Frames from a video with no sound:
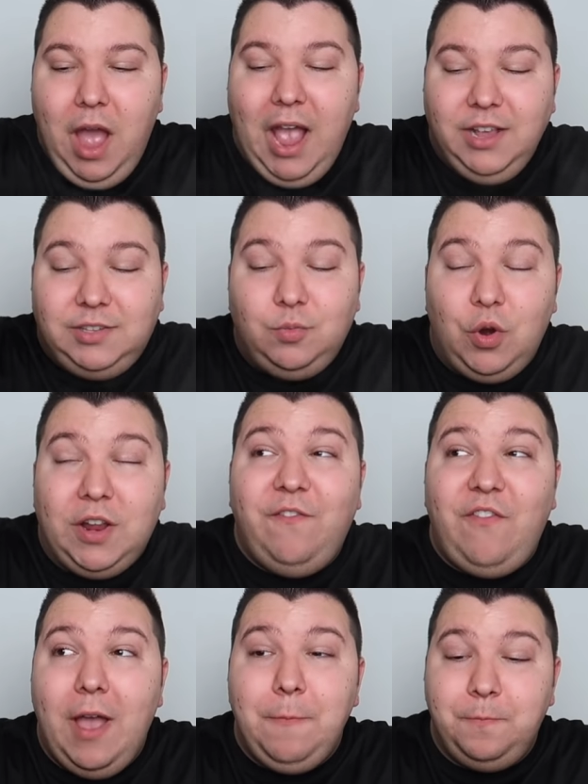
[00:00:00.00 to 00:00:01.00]
I used to work
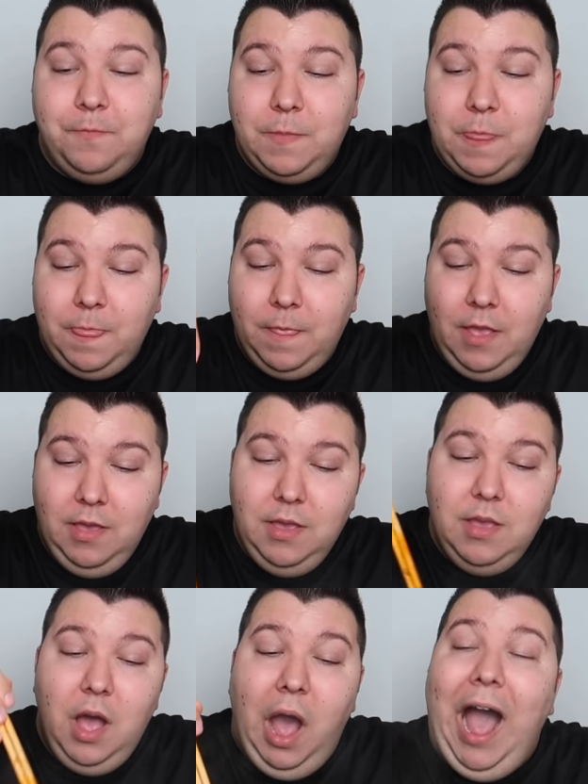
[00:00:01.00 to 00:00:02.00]
at a restaurant
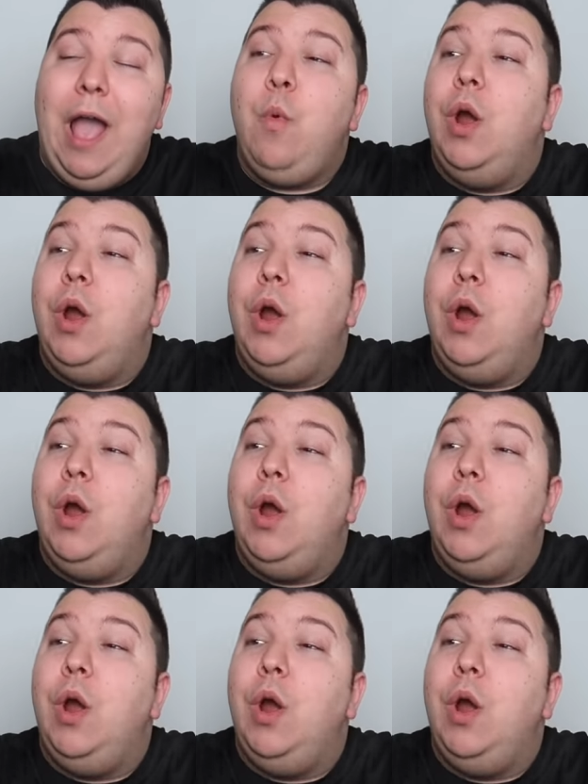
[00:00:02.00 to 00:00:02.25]
doesn't mean I